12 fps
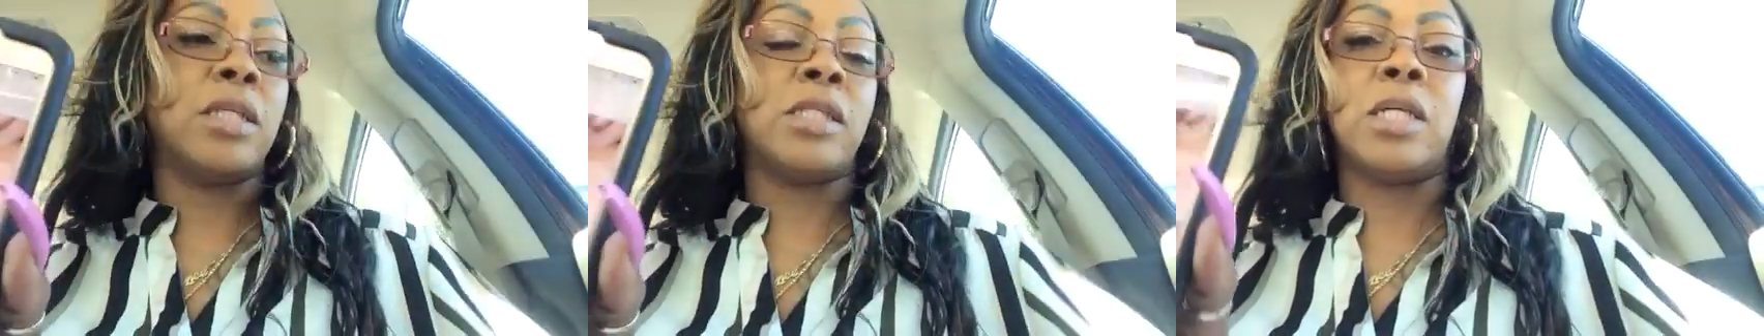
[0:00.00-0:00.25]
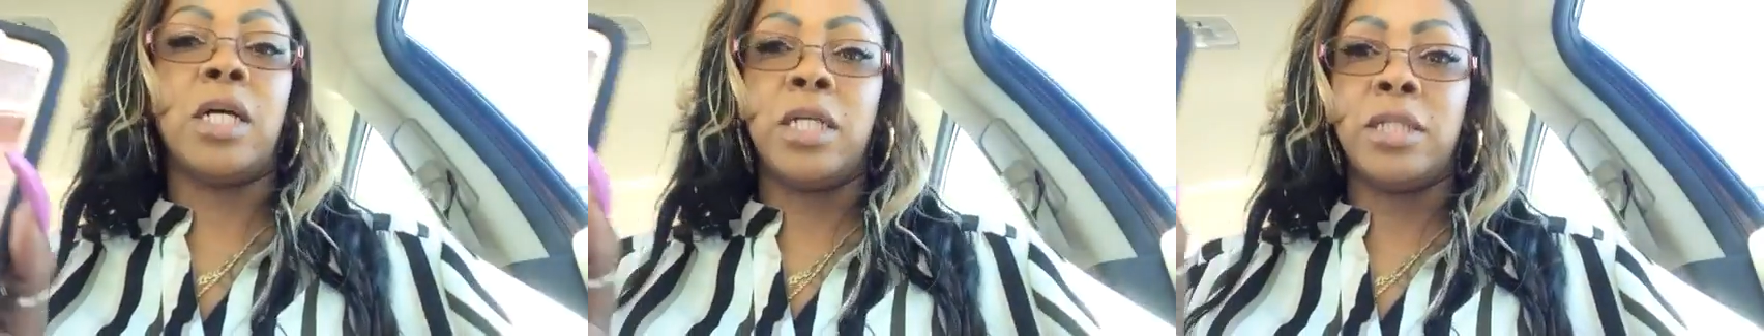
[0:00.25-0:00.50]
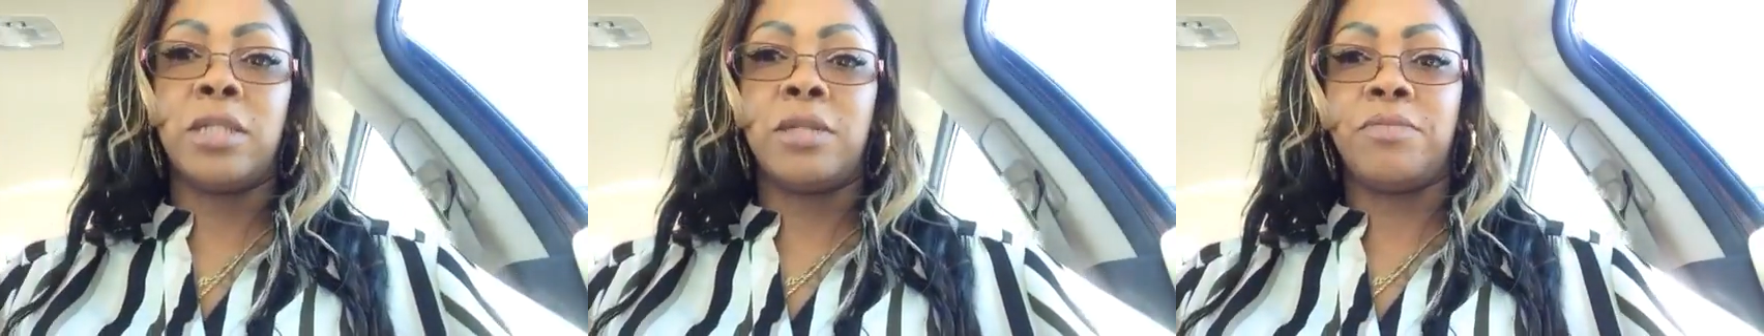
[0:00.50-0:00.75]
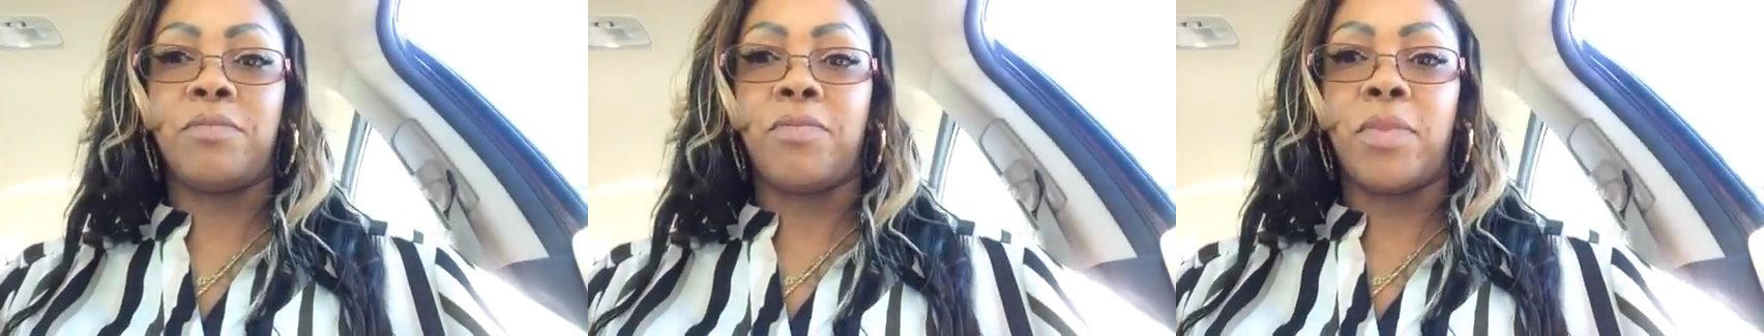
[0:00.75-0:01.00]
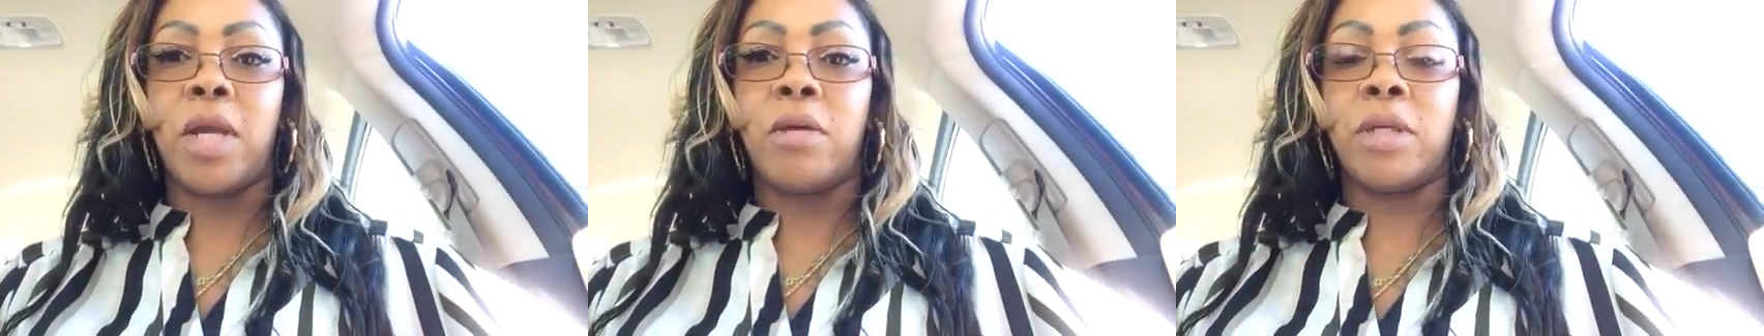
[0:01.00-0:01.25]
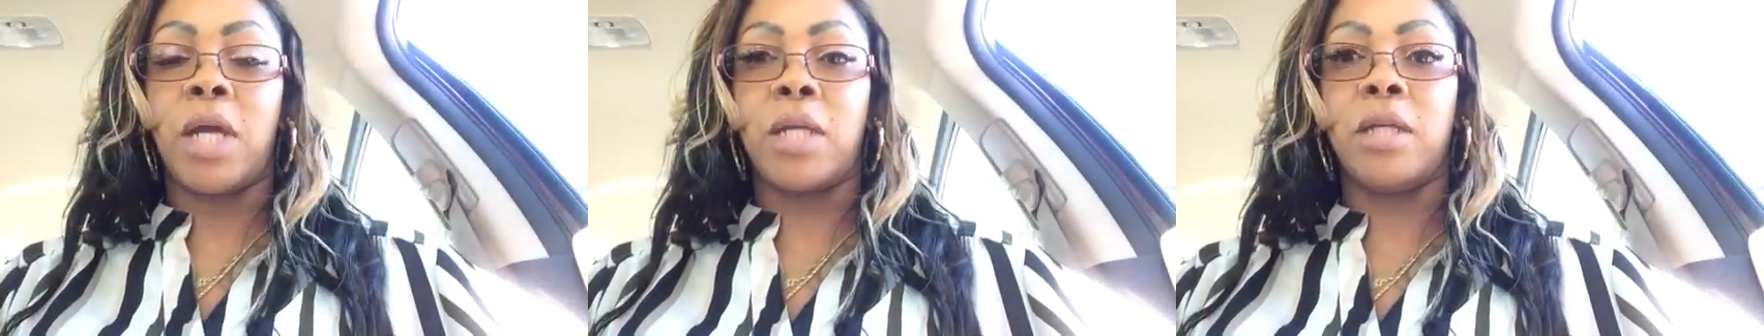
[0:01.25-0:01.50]
the sun's, I
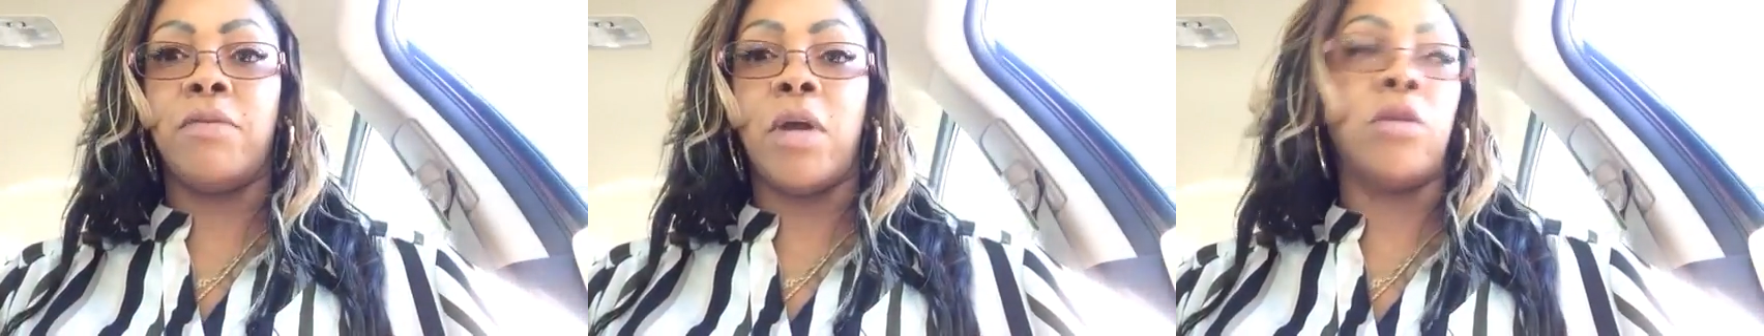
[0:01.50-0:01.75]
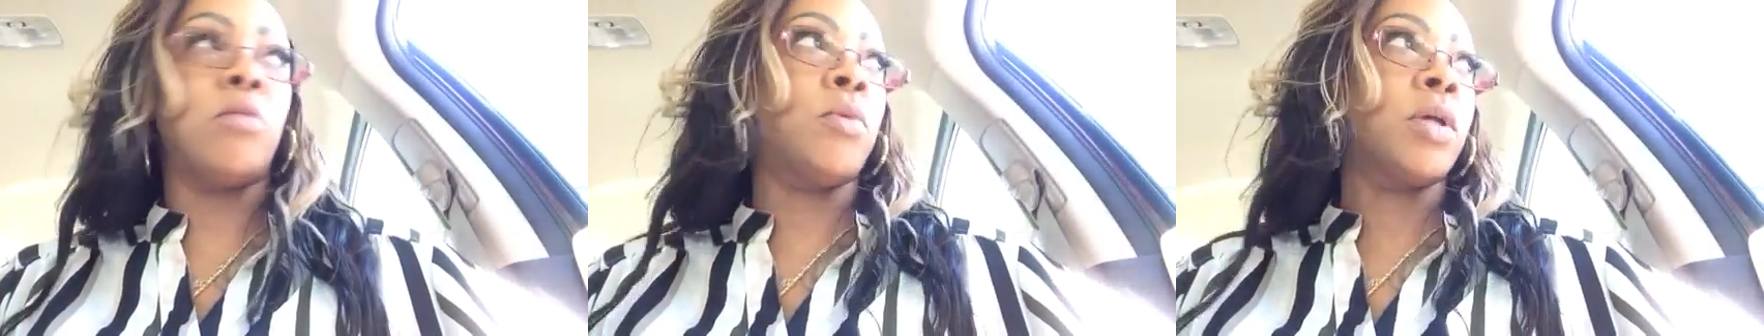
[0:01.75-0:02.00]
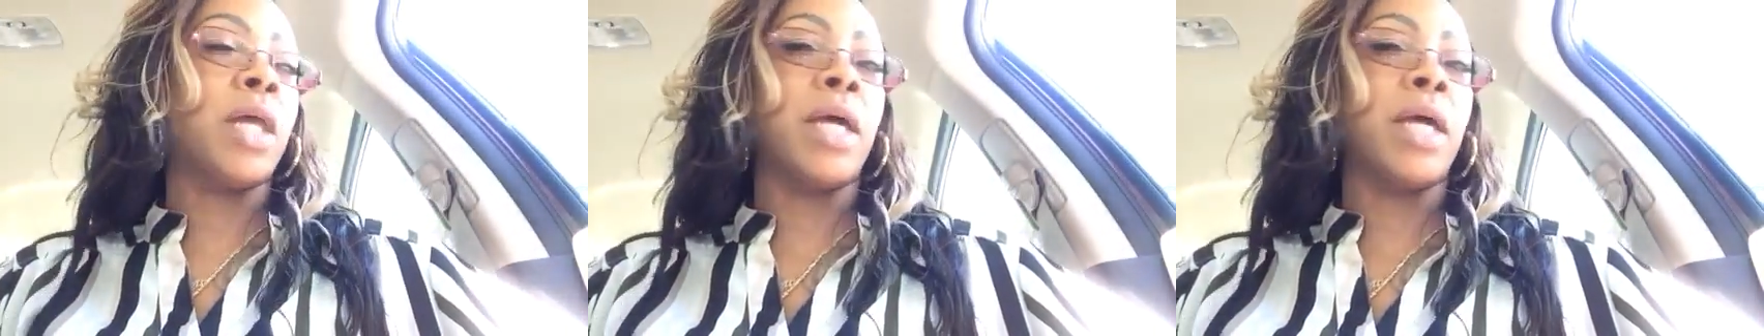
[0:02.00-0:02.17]
don't think I can give y'all no more